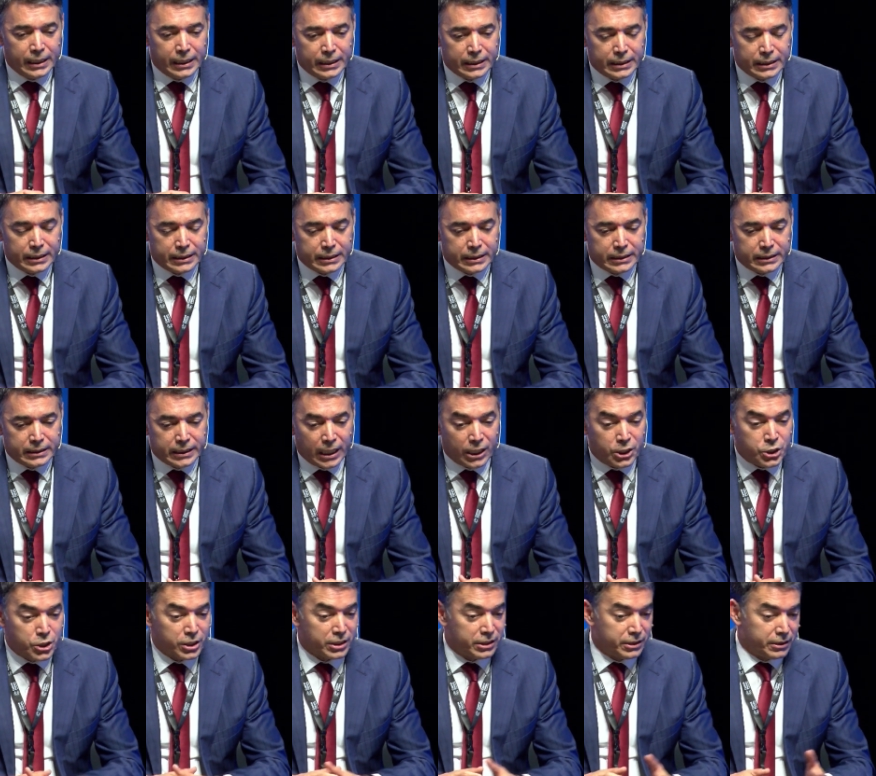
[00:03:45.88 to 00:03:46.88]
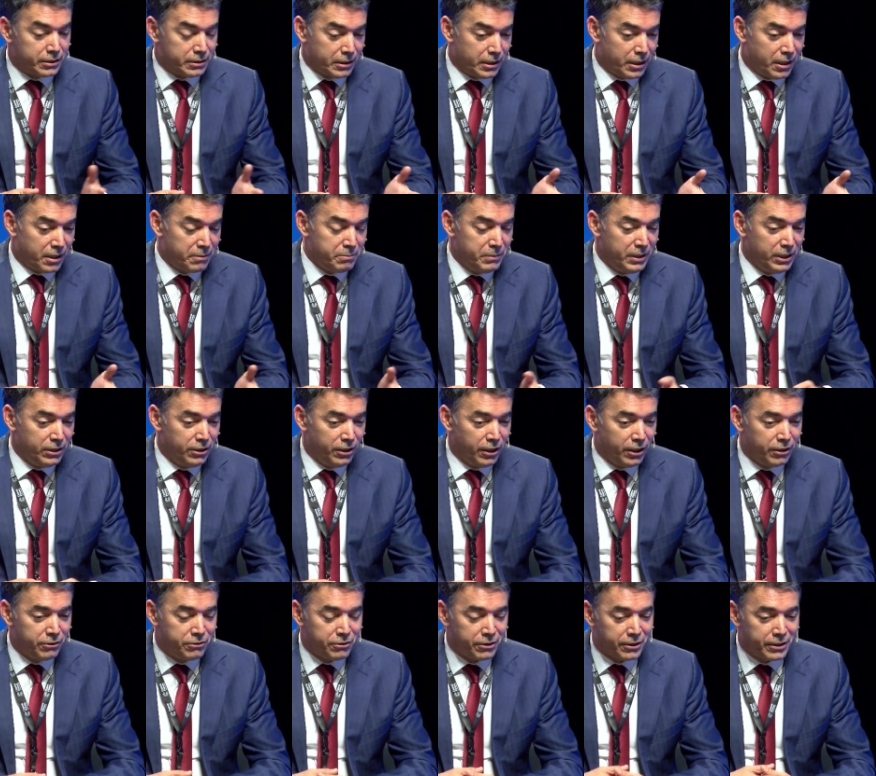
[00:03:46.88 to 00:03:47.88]
such as our
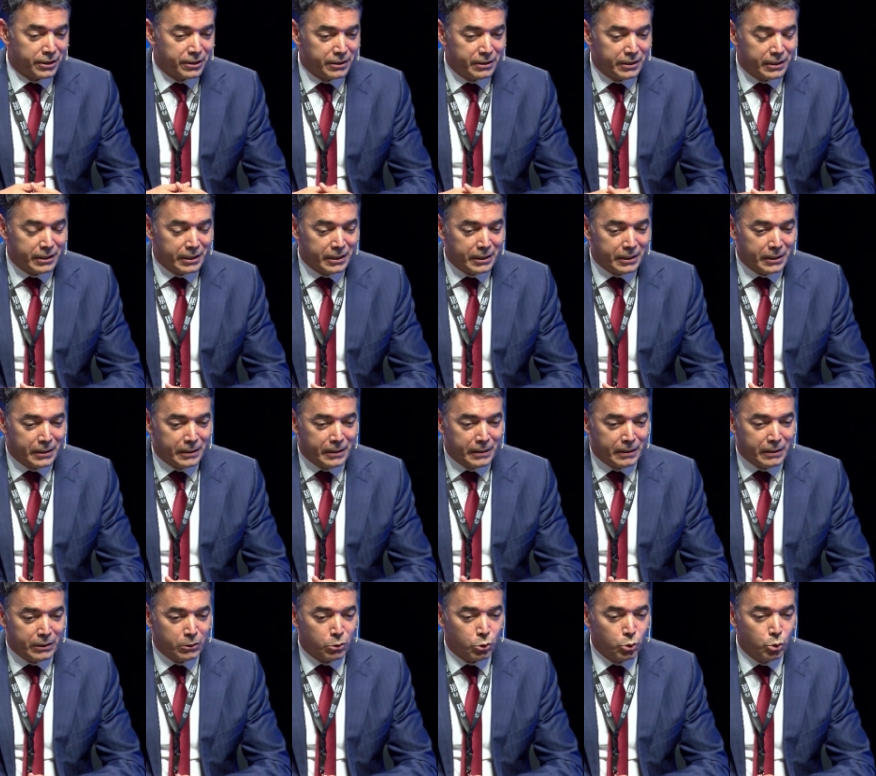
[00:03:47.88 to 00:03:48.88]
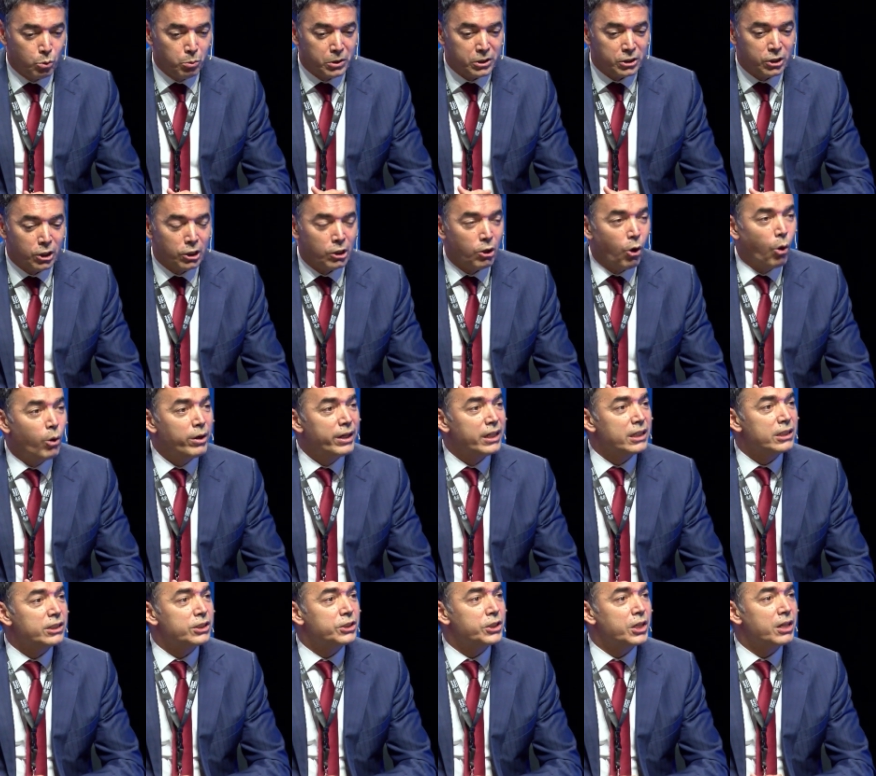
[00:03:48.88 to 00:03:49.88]
mediator, who was the
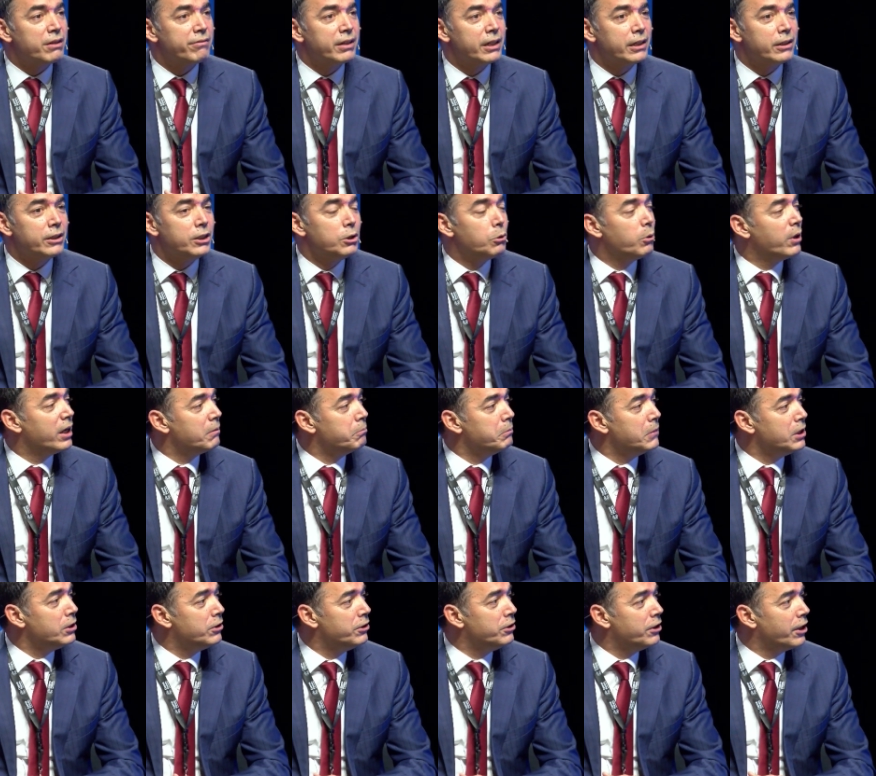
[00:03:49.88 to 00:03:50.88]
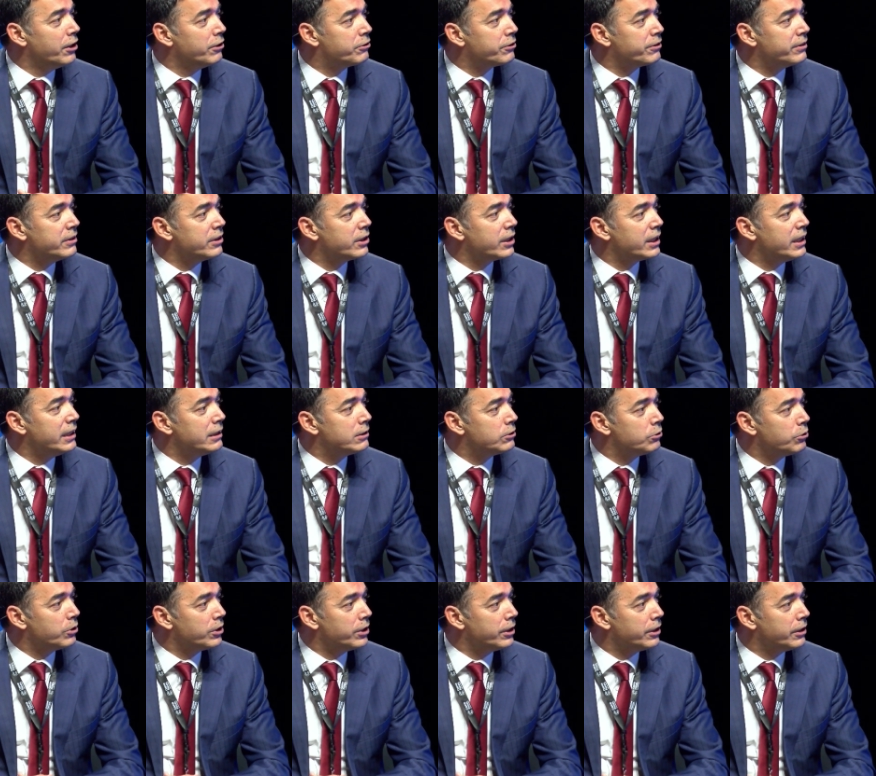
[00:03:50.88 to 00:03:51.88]
longest-serving UN mediator in the
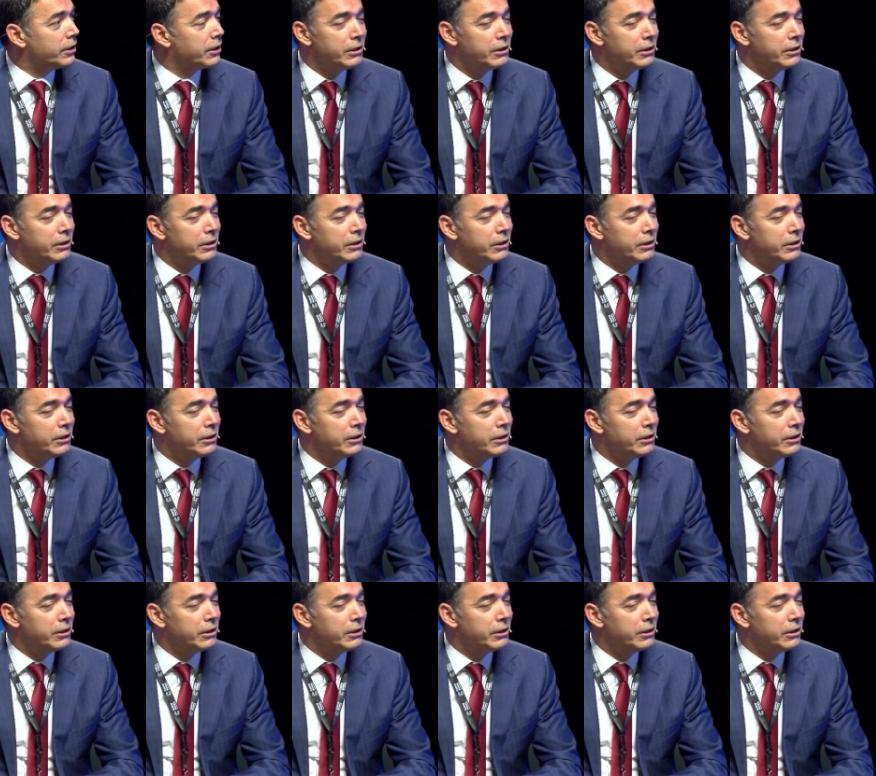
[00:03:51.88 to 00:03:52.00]
history